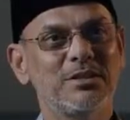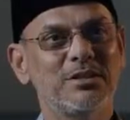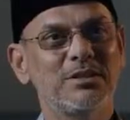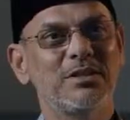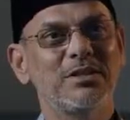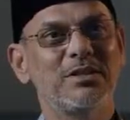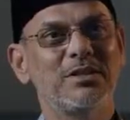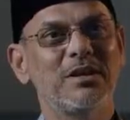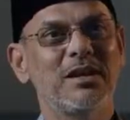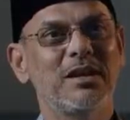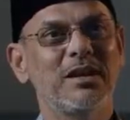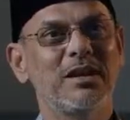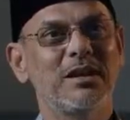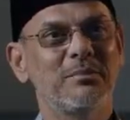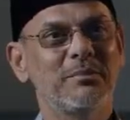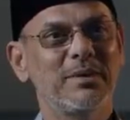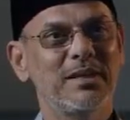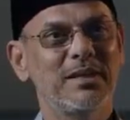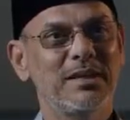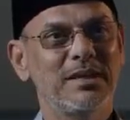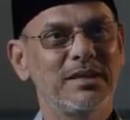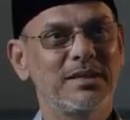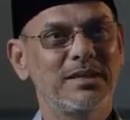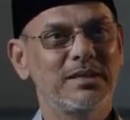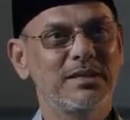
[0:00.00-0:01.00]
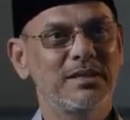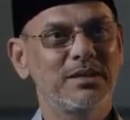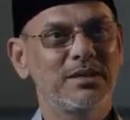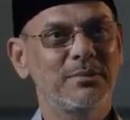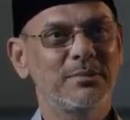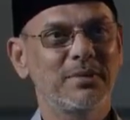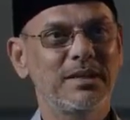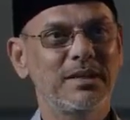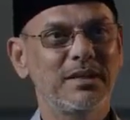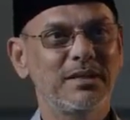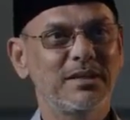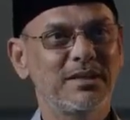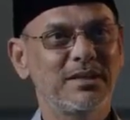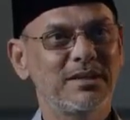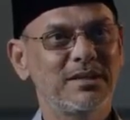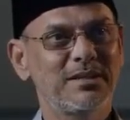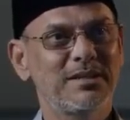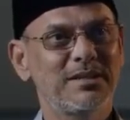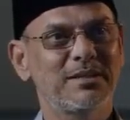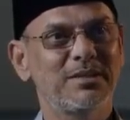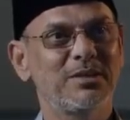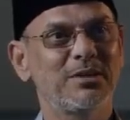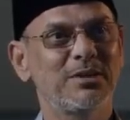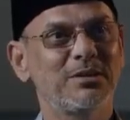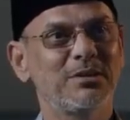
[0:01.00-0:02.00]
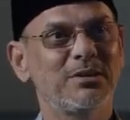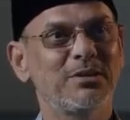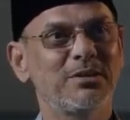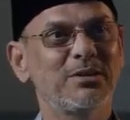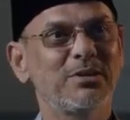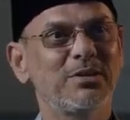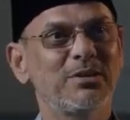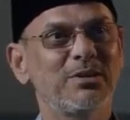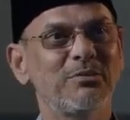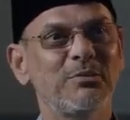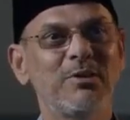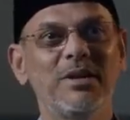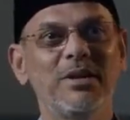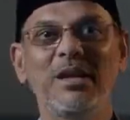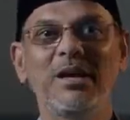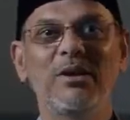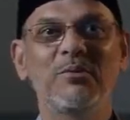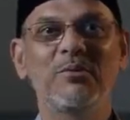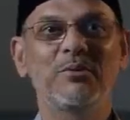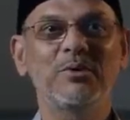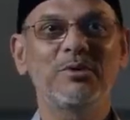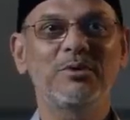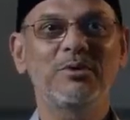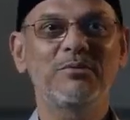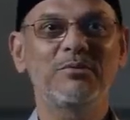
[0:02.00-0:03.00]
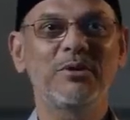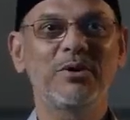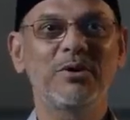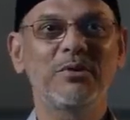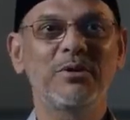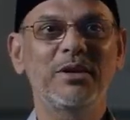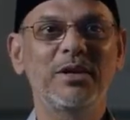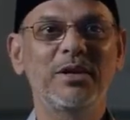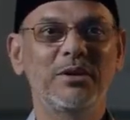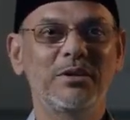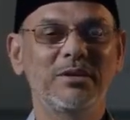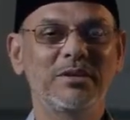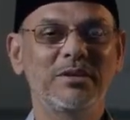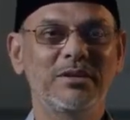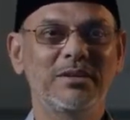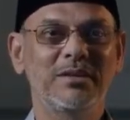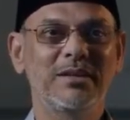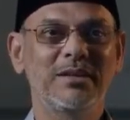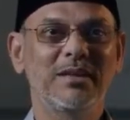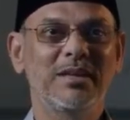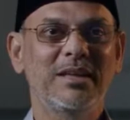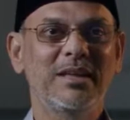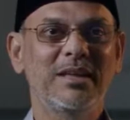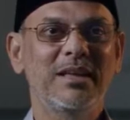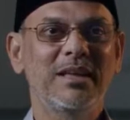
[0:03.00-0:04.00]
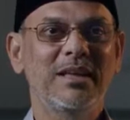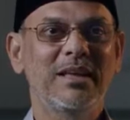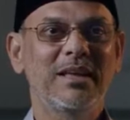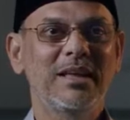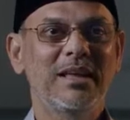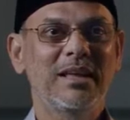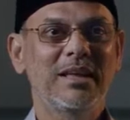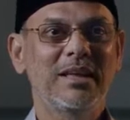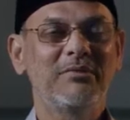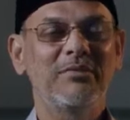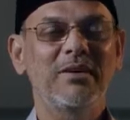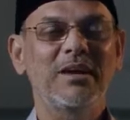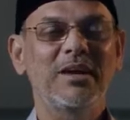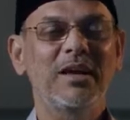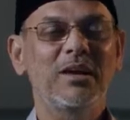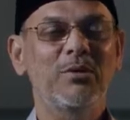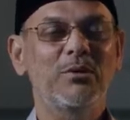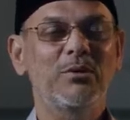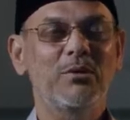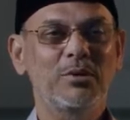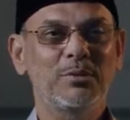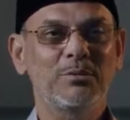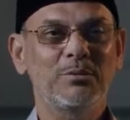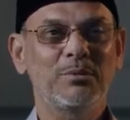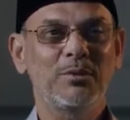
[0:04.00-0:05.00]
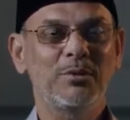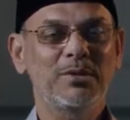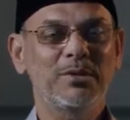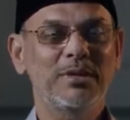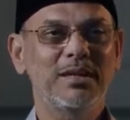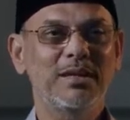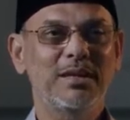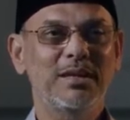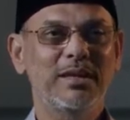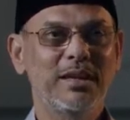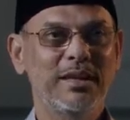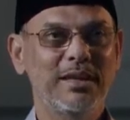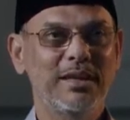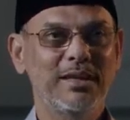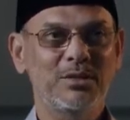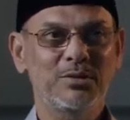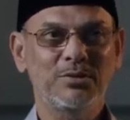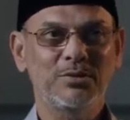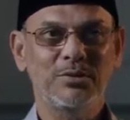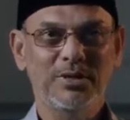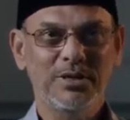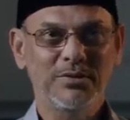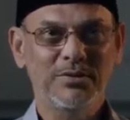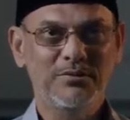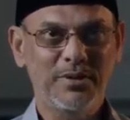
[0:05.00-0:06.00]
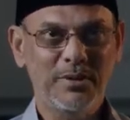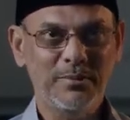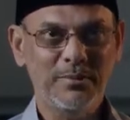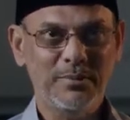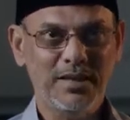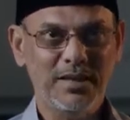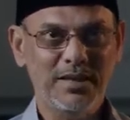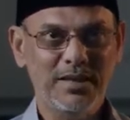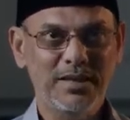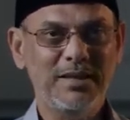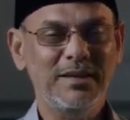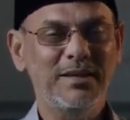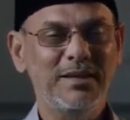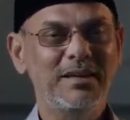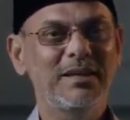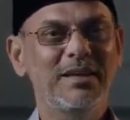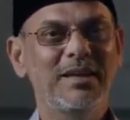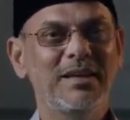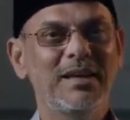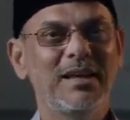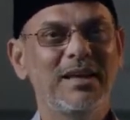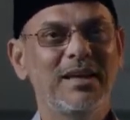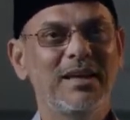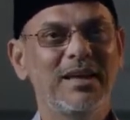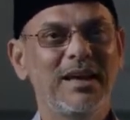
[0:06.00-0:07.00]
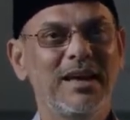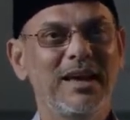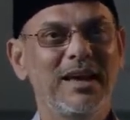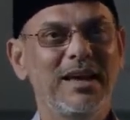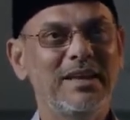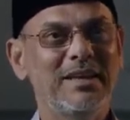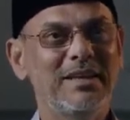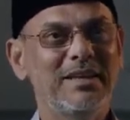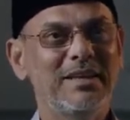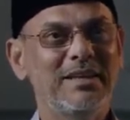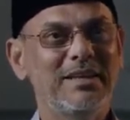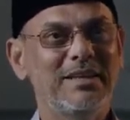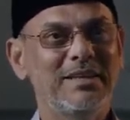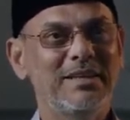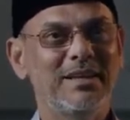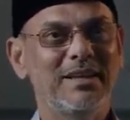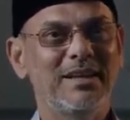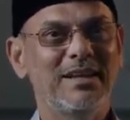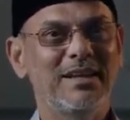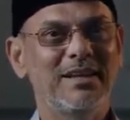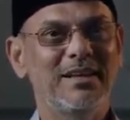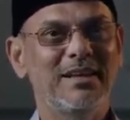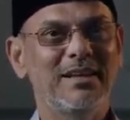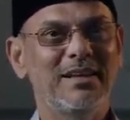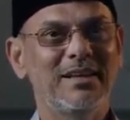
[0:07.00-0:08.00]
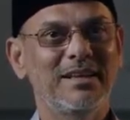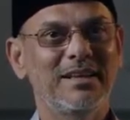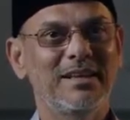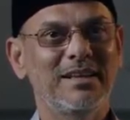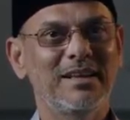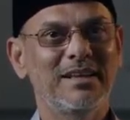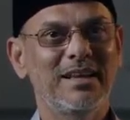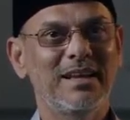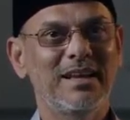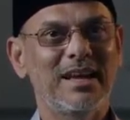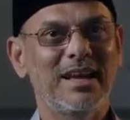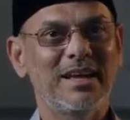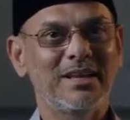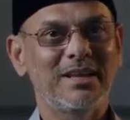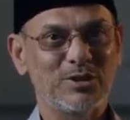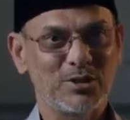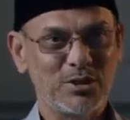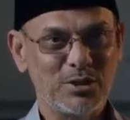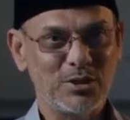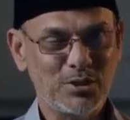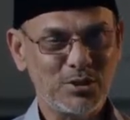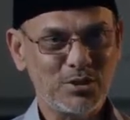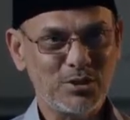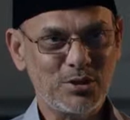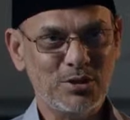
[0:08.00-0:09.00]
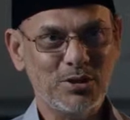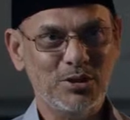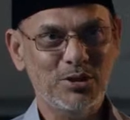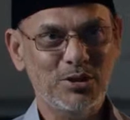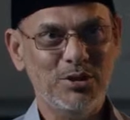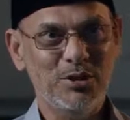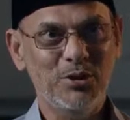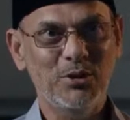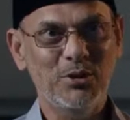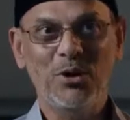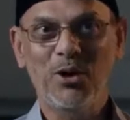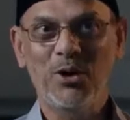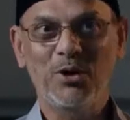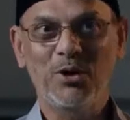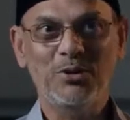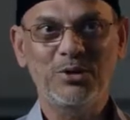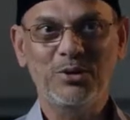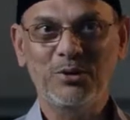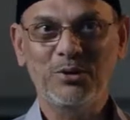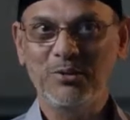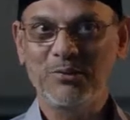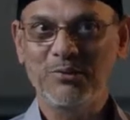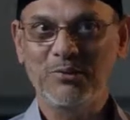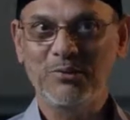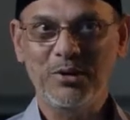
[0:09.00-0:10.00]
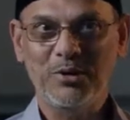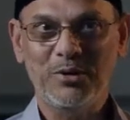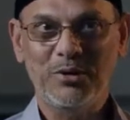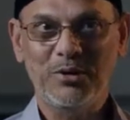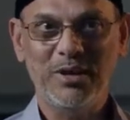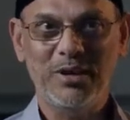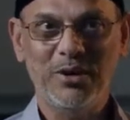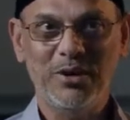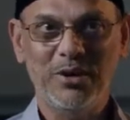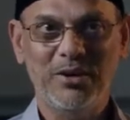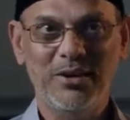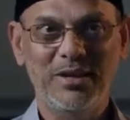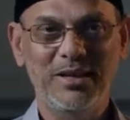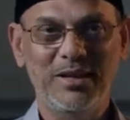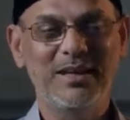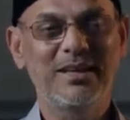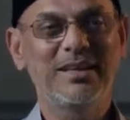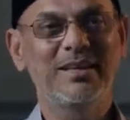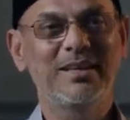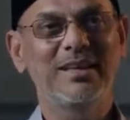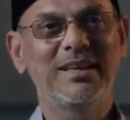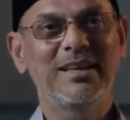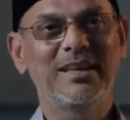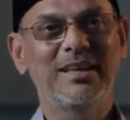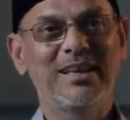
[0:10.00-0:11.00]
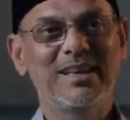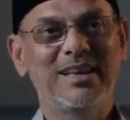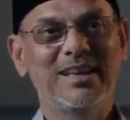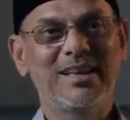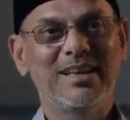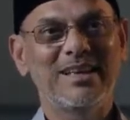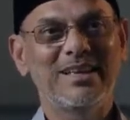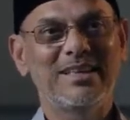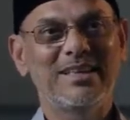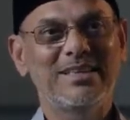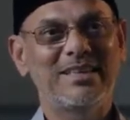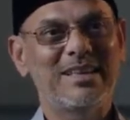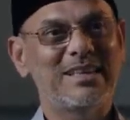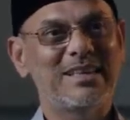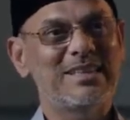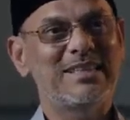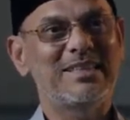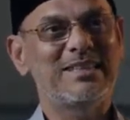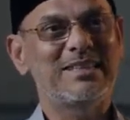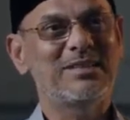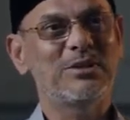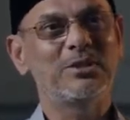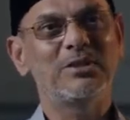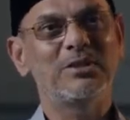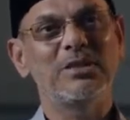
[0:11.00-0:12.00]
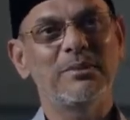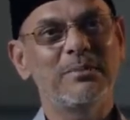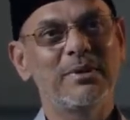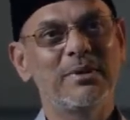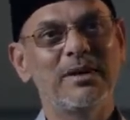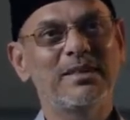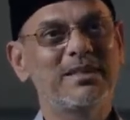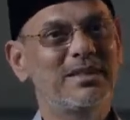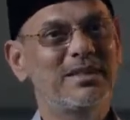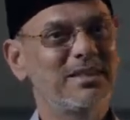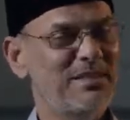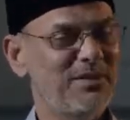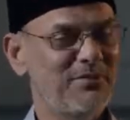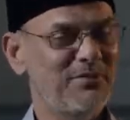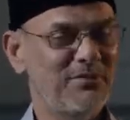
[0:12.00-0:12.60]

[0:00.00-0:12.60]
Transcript: the Ahmadiyya Jamaat started when I was very young. In fact, I was born in a Sunni family, and as such, you are told very early that the Jamaat is a